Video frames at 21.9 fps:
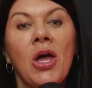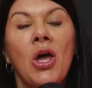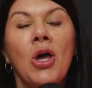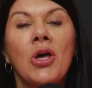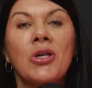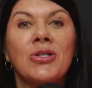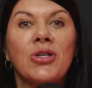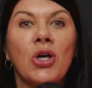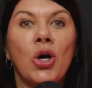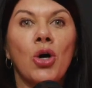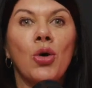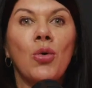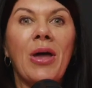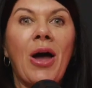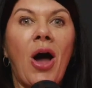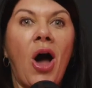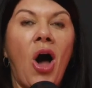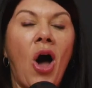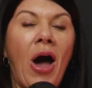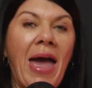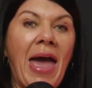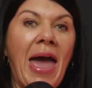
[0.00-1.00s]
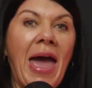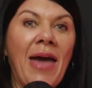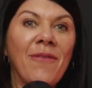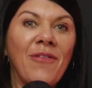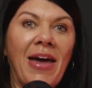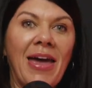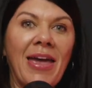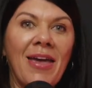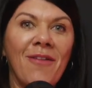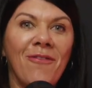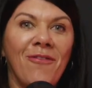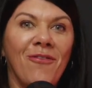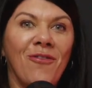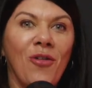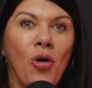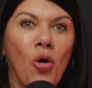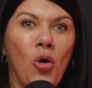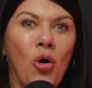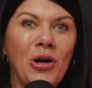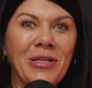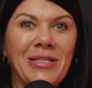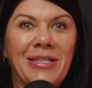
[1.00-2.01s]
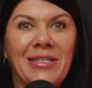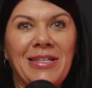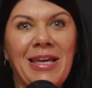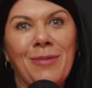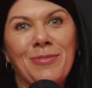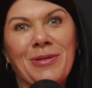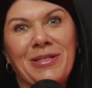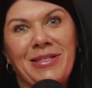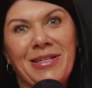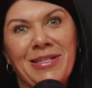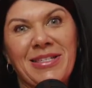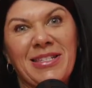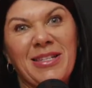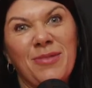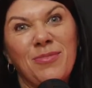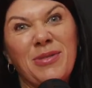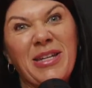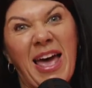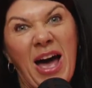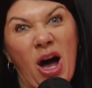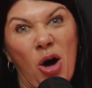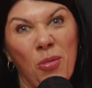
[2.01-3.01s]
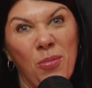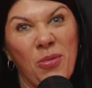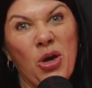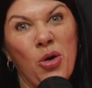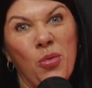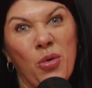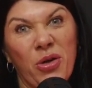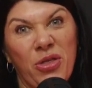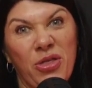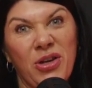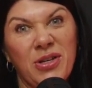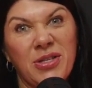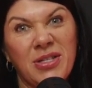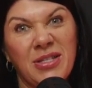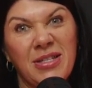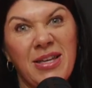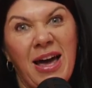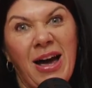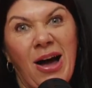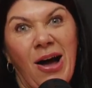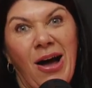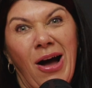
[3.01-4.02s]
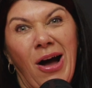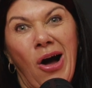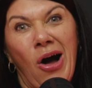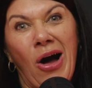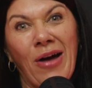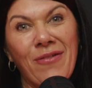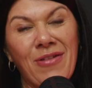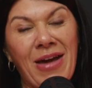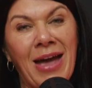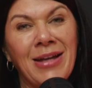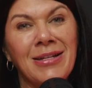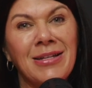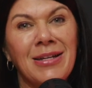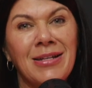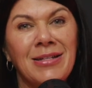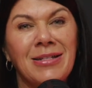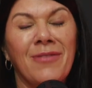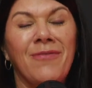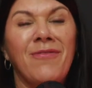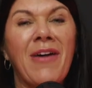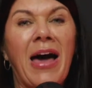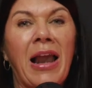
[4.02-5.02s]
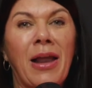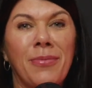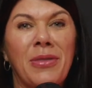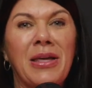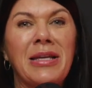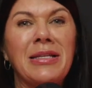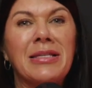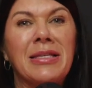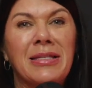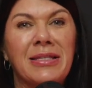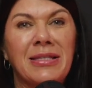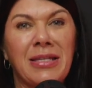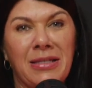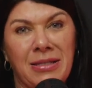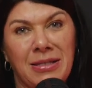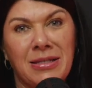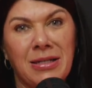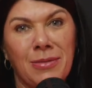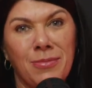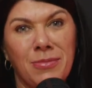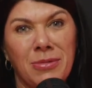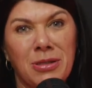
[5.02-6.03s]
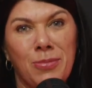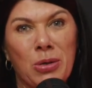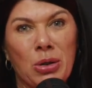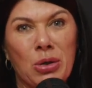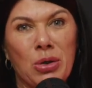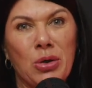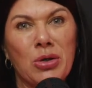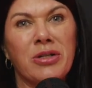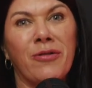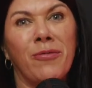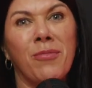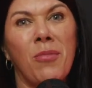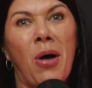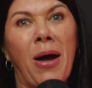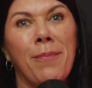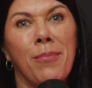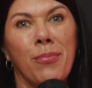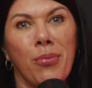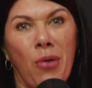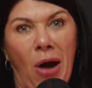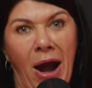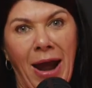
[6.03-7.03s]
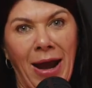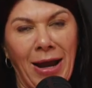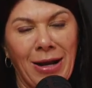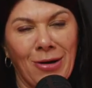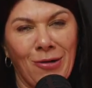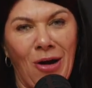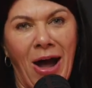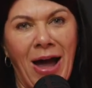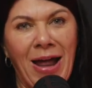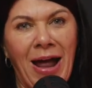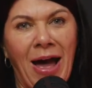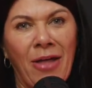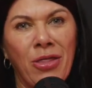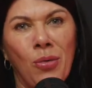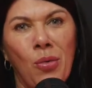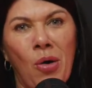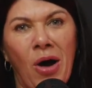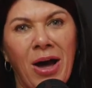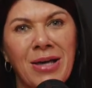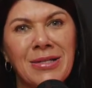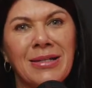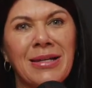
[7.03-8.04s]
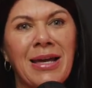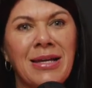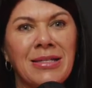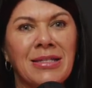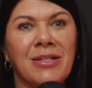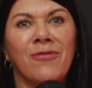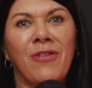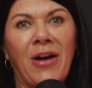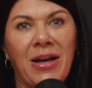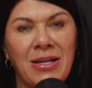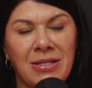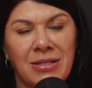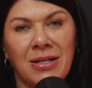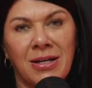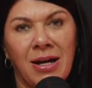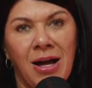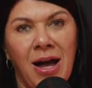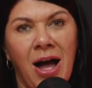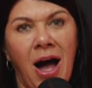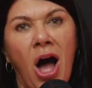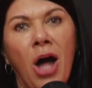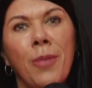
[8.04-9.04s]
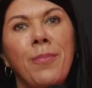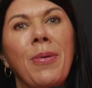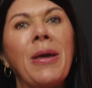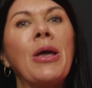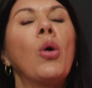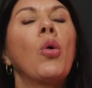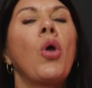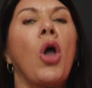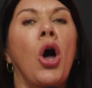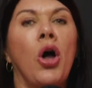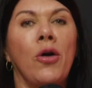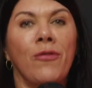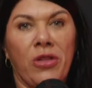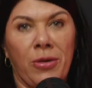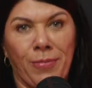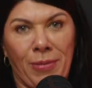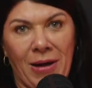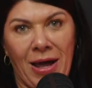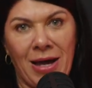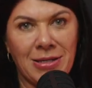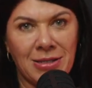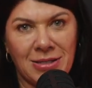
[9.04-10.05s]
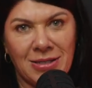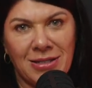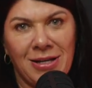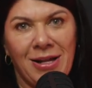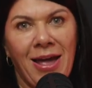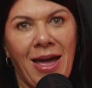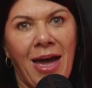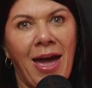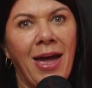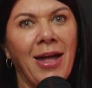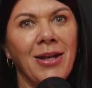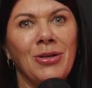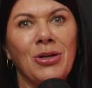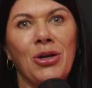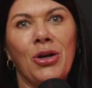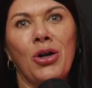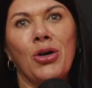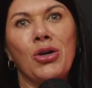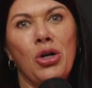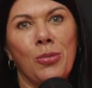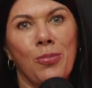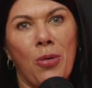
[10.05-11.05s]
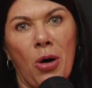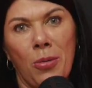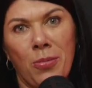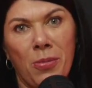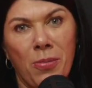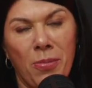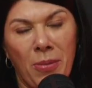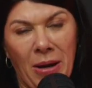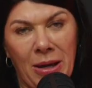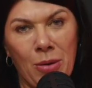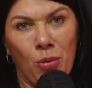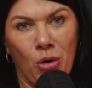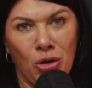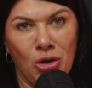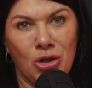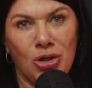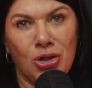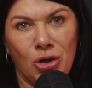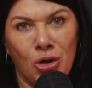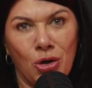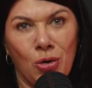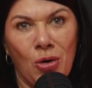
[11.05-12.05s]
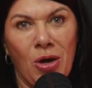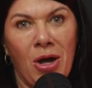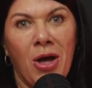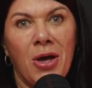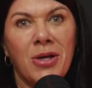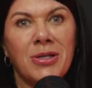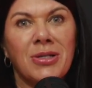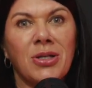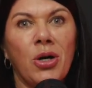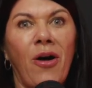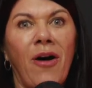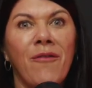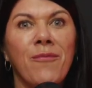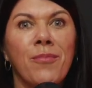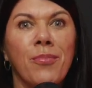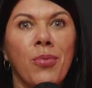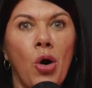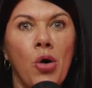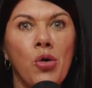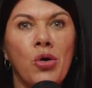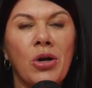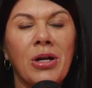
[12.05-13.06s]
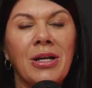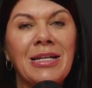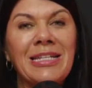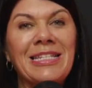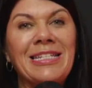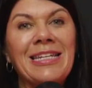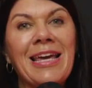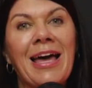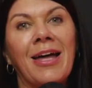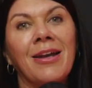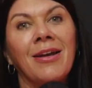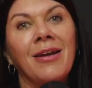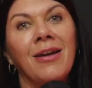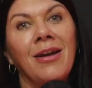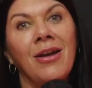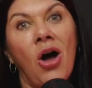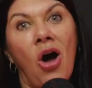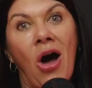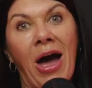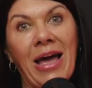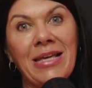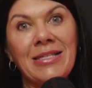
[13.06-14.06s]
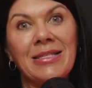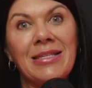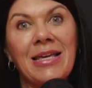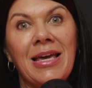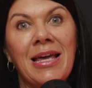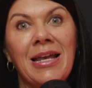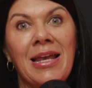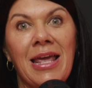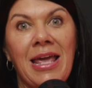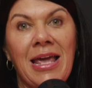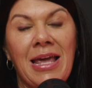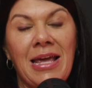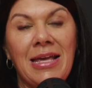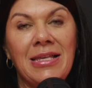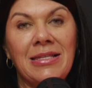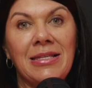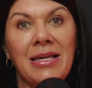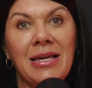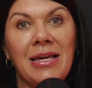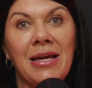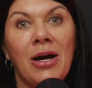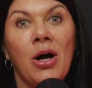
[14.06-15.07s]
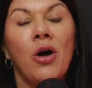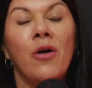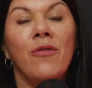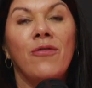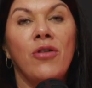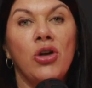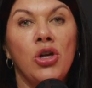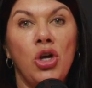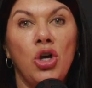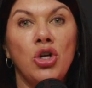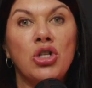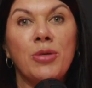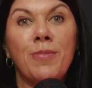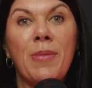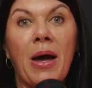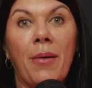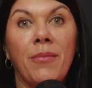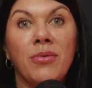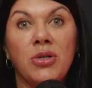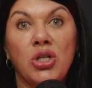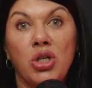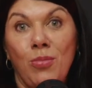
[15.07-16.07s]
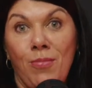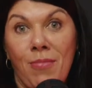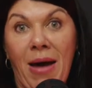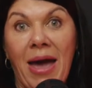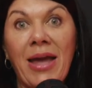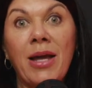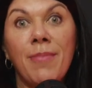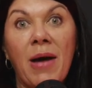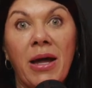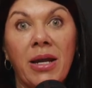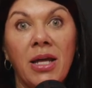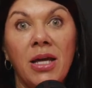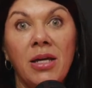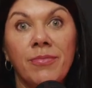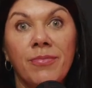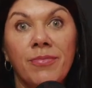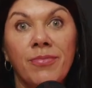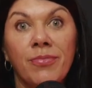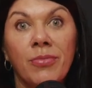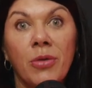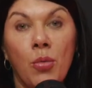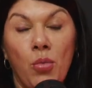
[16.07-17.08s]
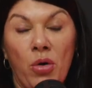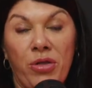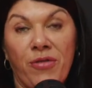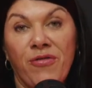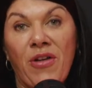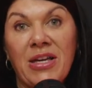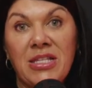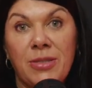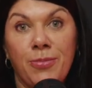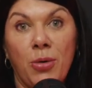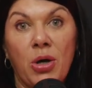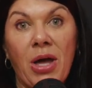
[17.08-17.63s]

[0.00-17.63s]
So I have a 4-step system to help you with this. Now, I've had to develop these systems because of my brain, right? Otherwise, let's face it, I'd be all over the place. And, you probably would too. So I've broken it down nice and easy for you to be able to make money with Facebook